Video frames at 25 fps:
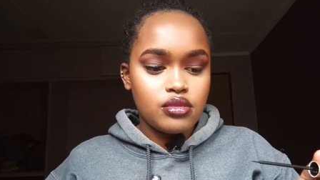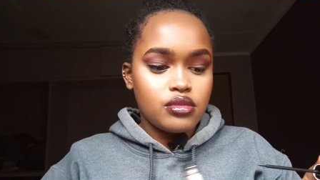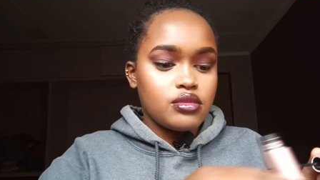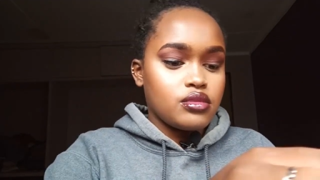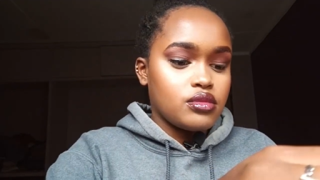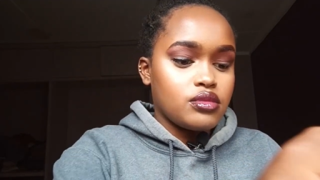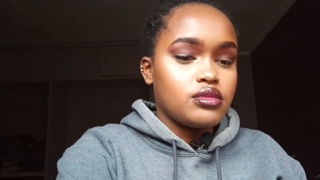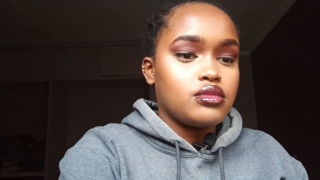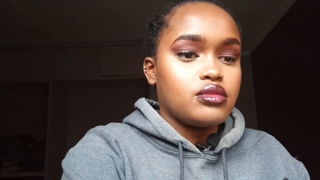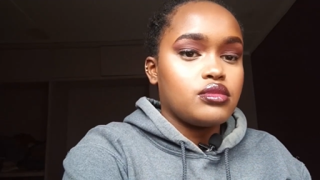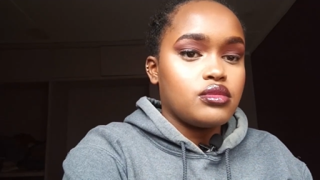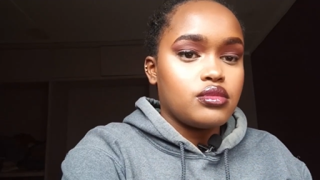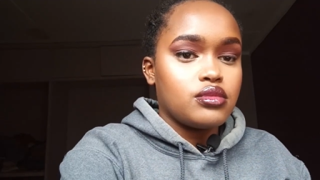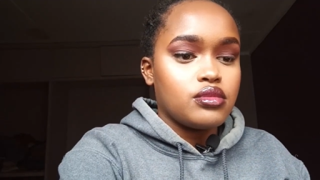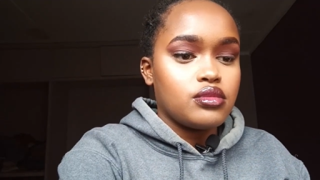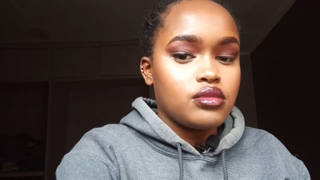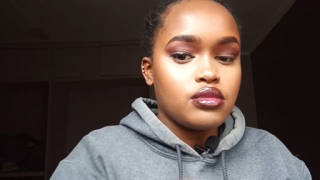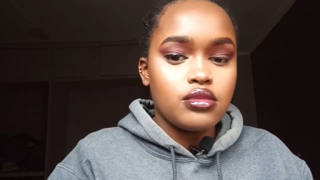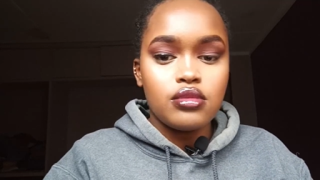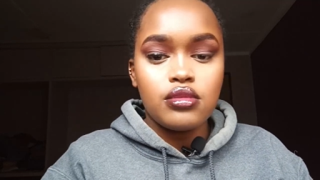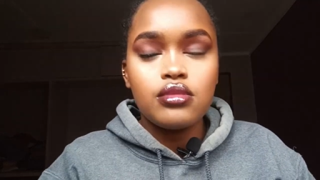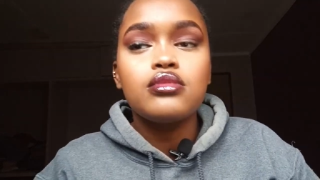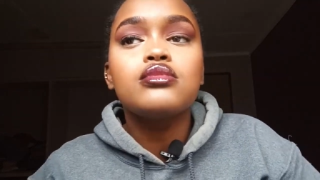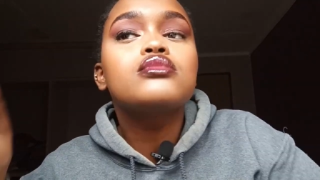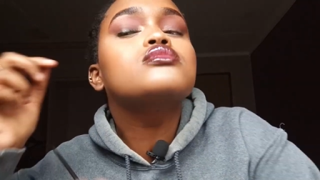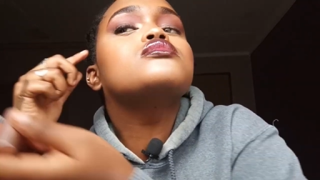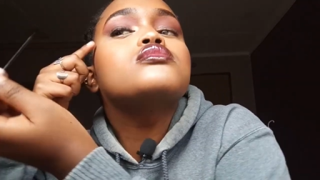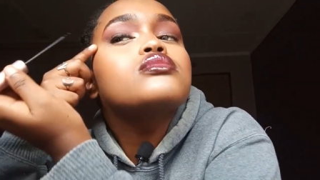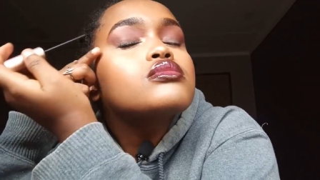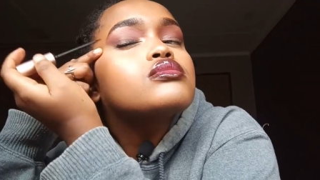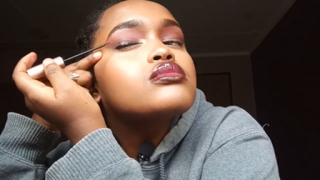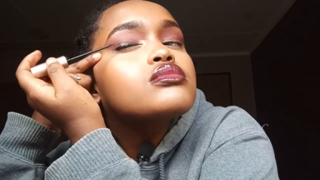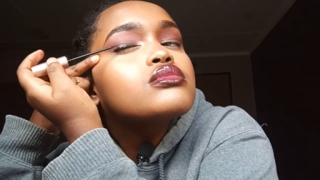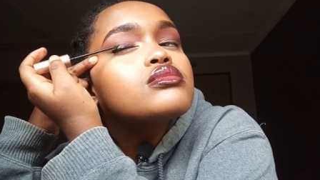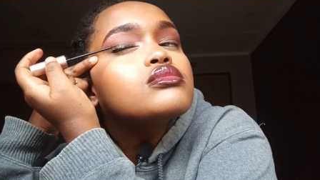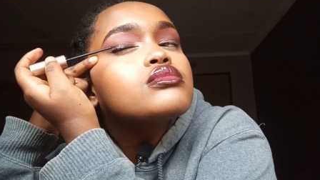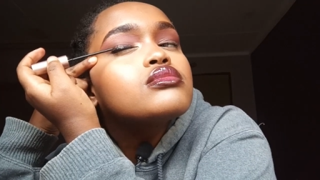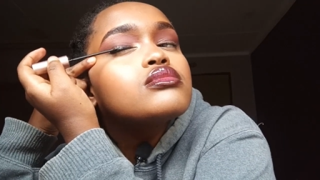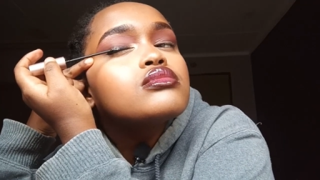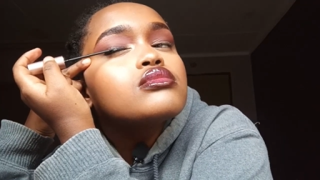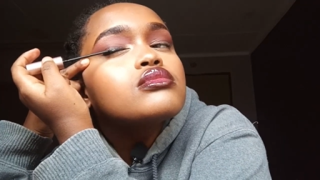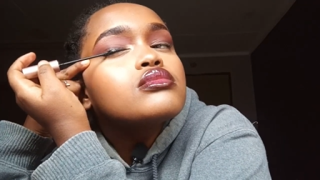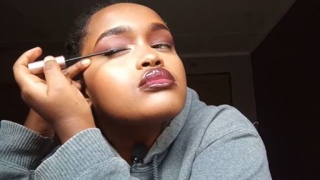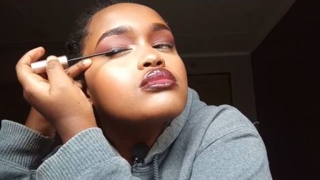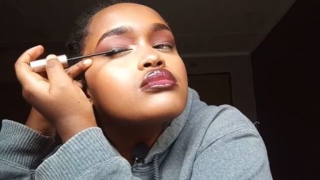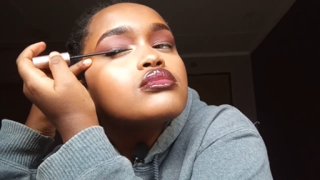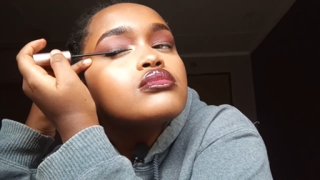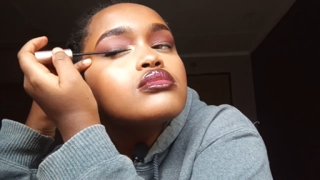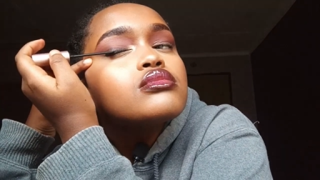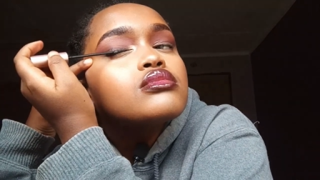so long as the eyelashes stick,
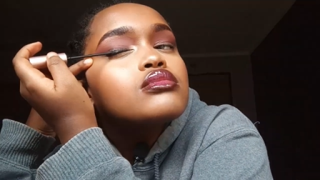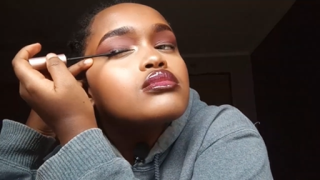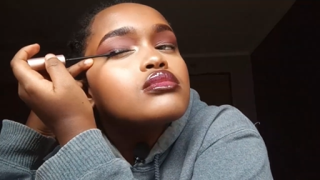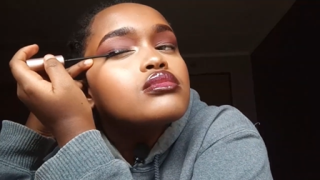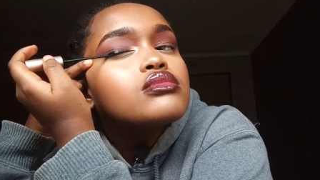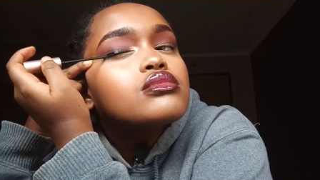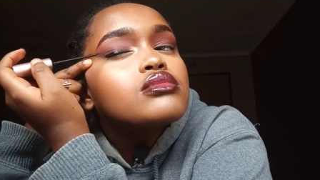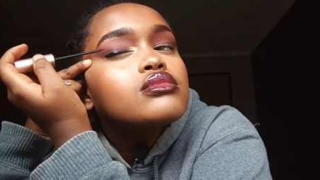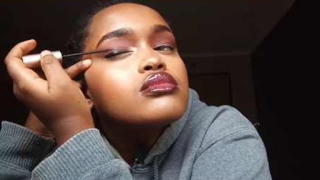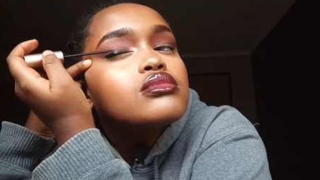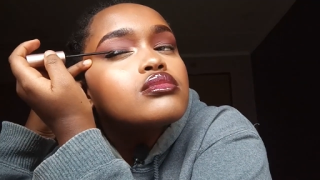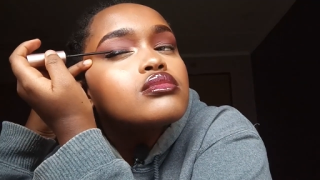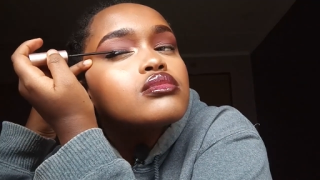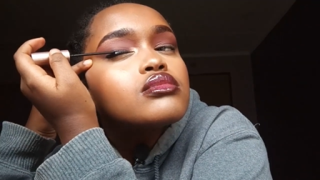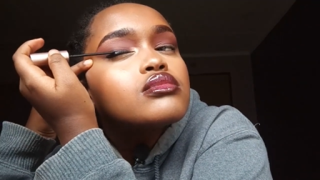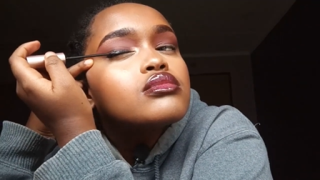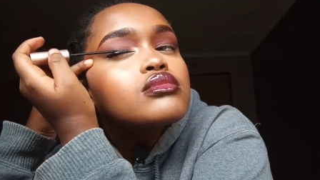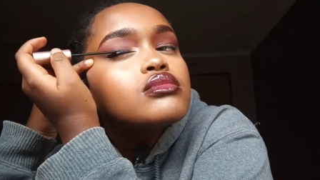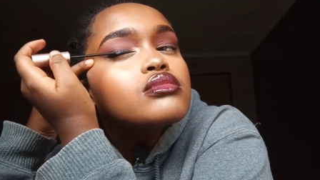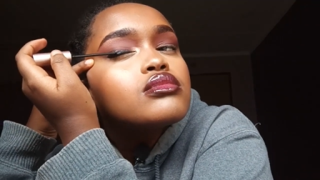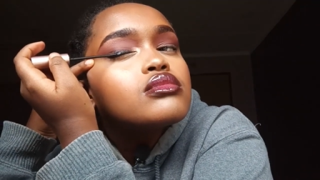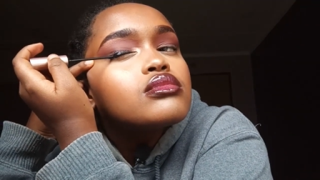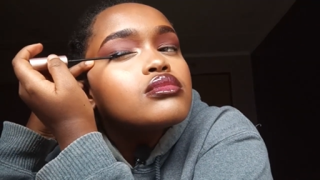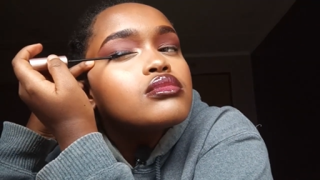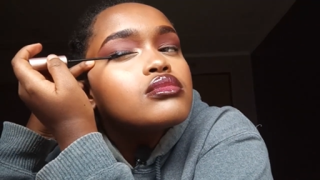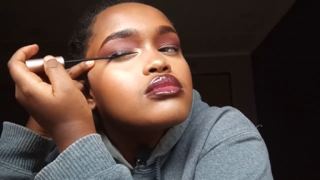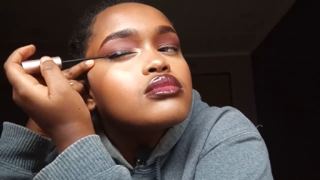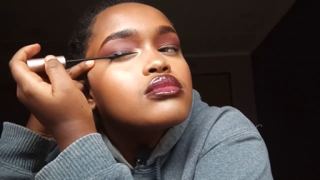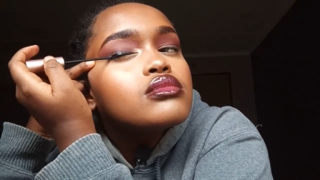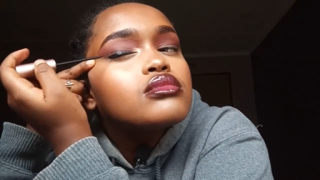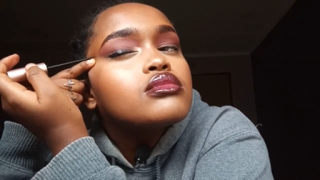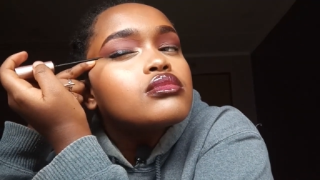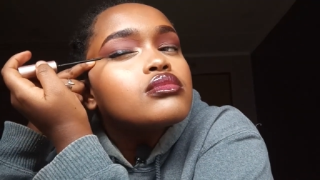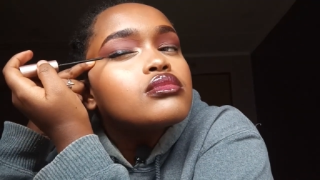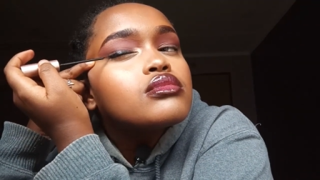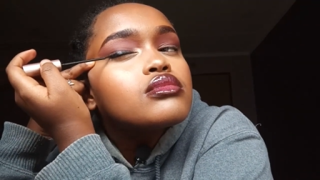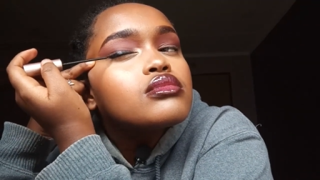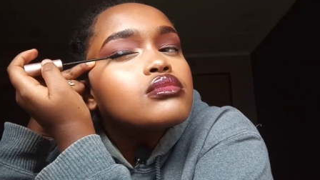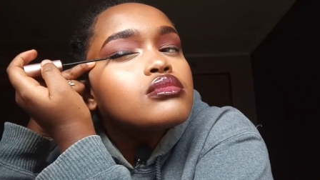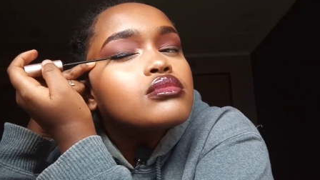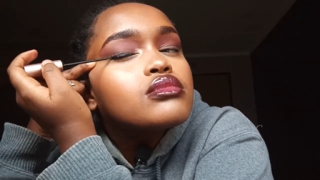sis, you're good to go. But don't be